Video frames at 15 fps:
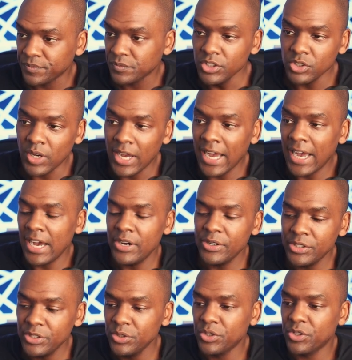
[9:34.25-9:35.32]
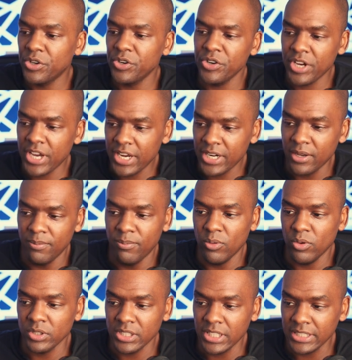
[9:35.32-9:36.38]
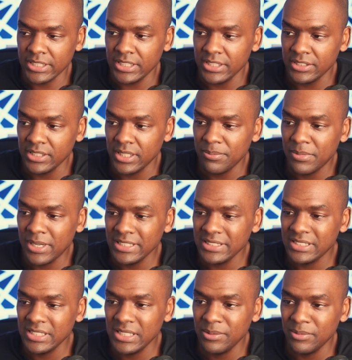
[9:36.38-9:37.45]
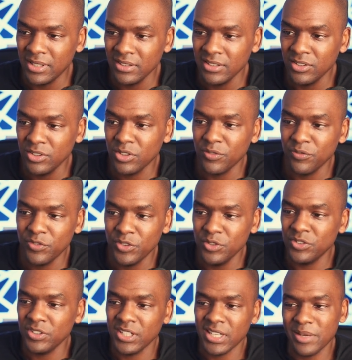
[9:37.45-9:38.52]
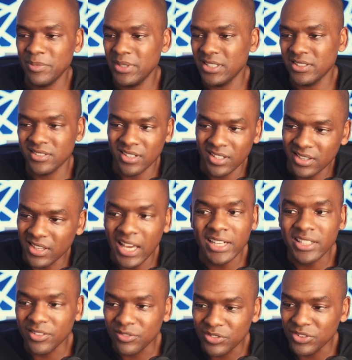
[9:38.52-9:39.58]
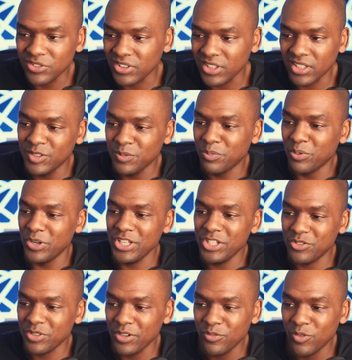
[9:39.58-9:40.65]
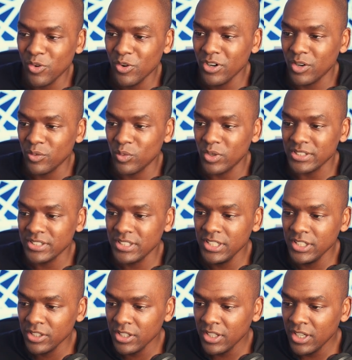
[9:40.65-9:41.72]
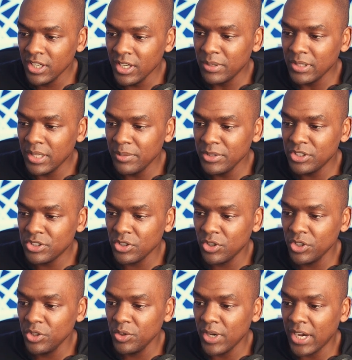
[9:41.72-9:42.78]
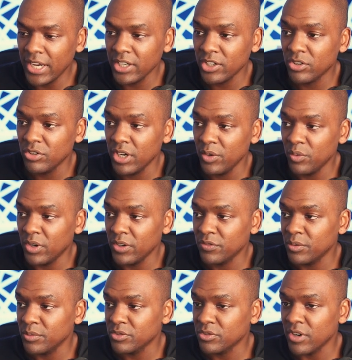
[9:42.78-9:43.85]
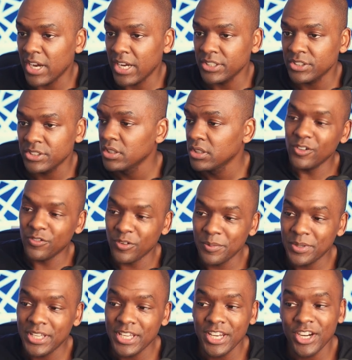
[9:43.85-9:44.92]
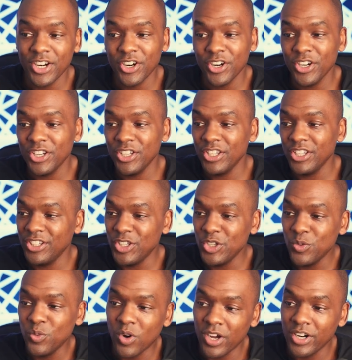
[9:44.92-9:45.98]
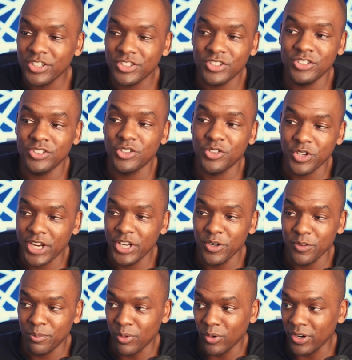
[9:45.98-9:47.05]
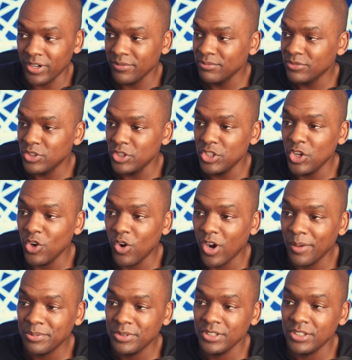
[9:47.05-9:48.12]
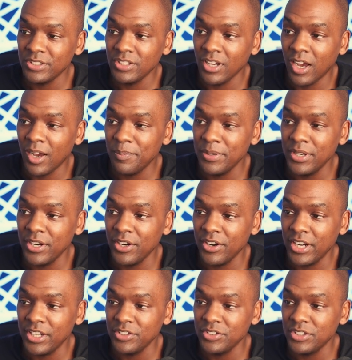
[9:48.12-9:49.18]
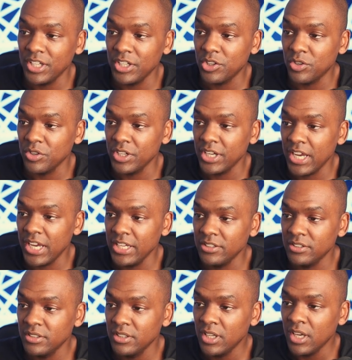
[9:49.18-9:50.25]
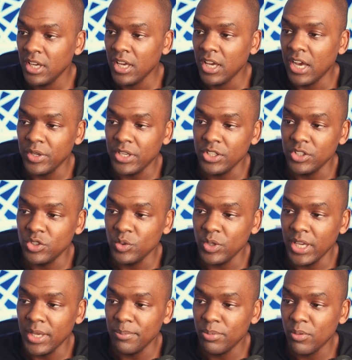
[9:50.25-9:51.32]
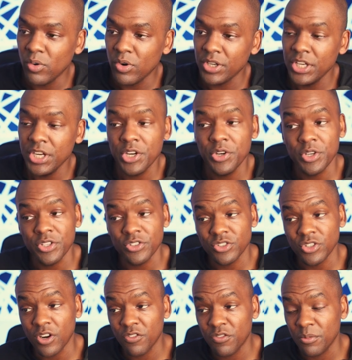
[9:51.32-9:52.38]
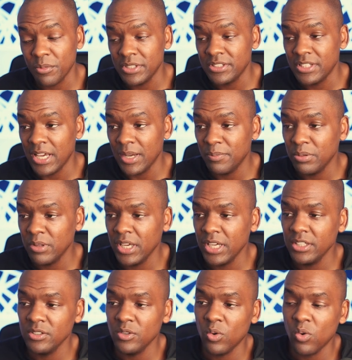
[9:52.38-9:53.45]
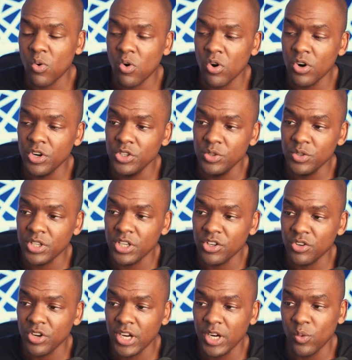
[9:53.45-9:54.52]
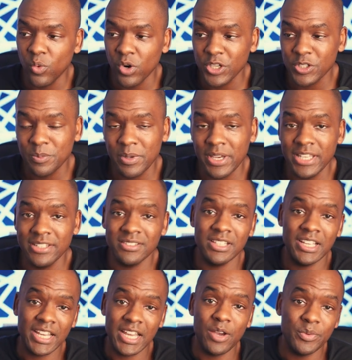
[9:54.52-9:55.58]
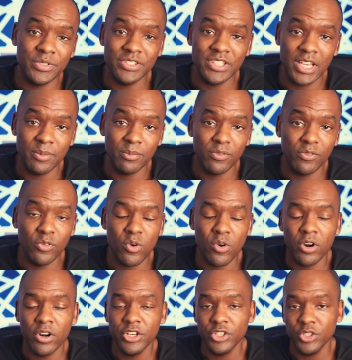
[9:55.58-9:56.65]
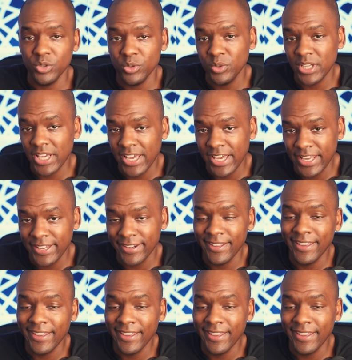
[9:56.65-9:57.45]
So how do you create a board like this? It might seem a little confusing. I mean, it's not that confusing. It's pretty straightforward on what's here, but let me show you how to create one from scratch. So from here, you want to create your board. So you go up to the top here and you say create. We can do a board here. You can start from a template, or you can create a workspace. Like I was saying before, you can